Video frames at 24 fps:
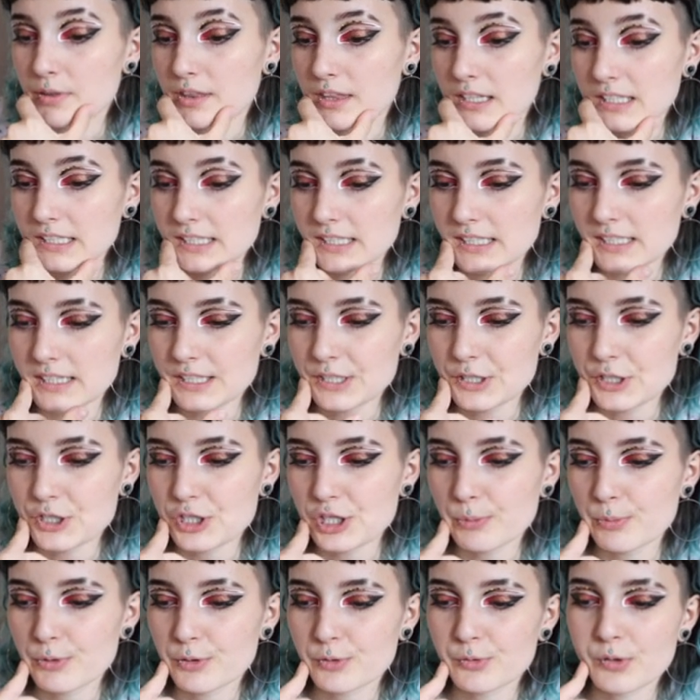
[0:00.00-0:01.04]
thinking they
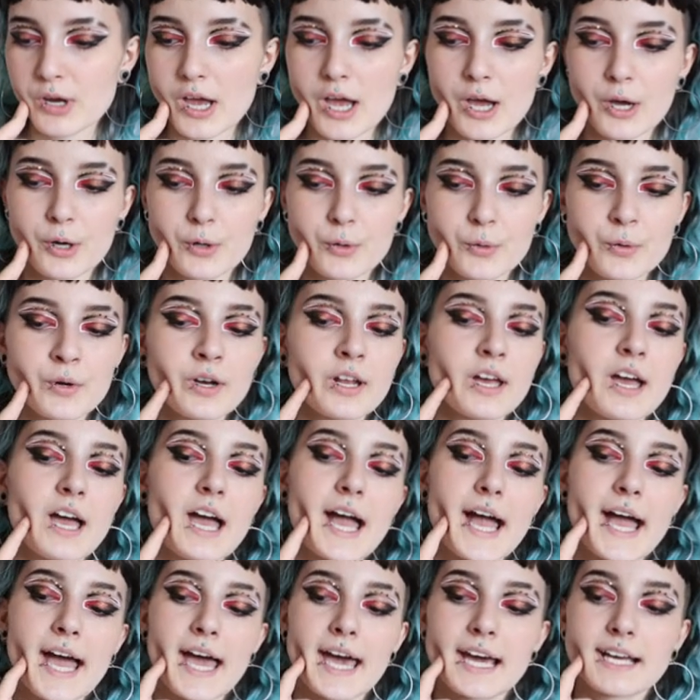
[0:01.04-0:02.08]
ship throughout
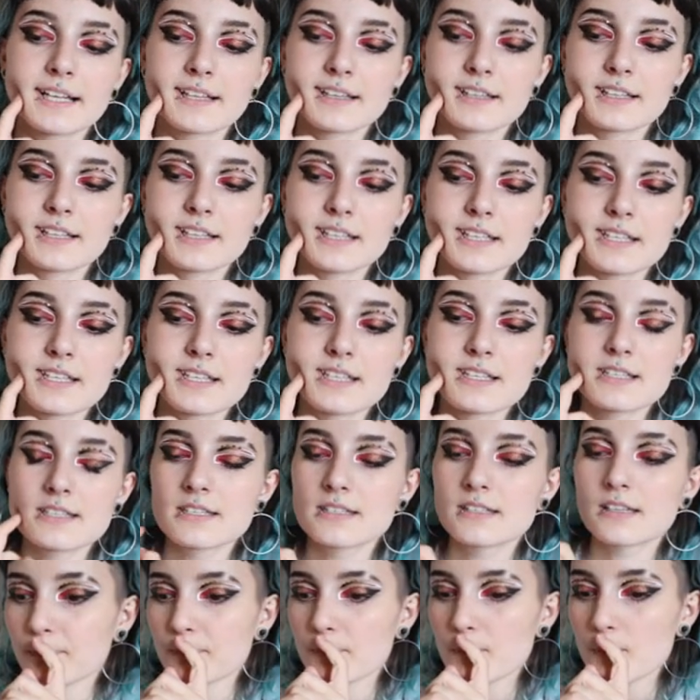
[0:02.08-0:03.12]
at
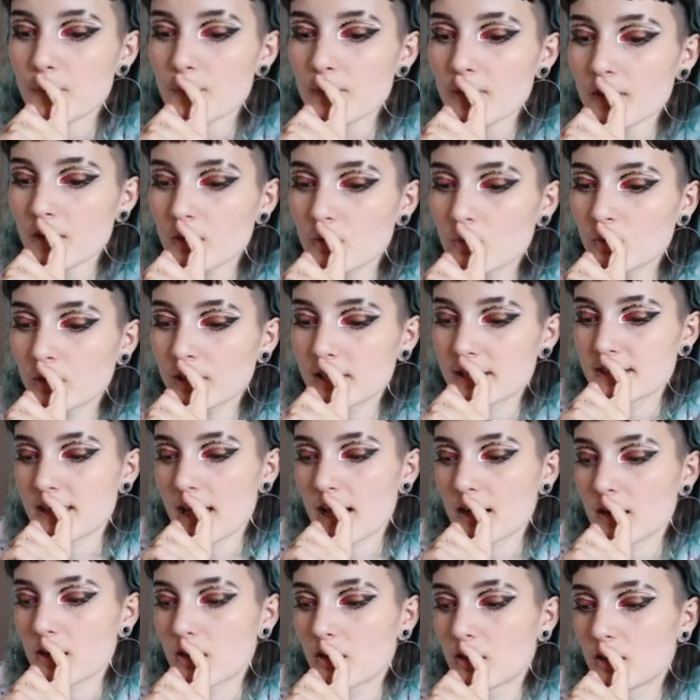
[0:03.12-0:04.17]
least, what is
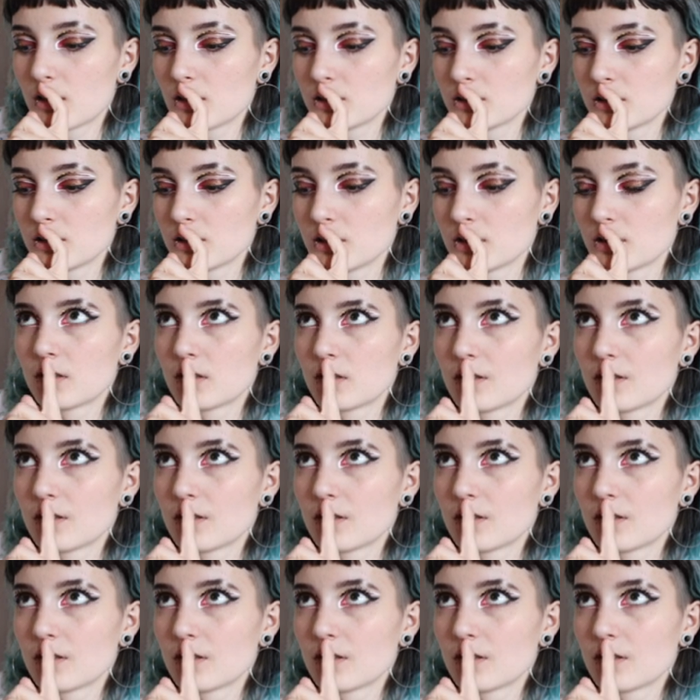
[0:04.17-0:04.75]
that called?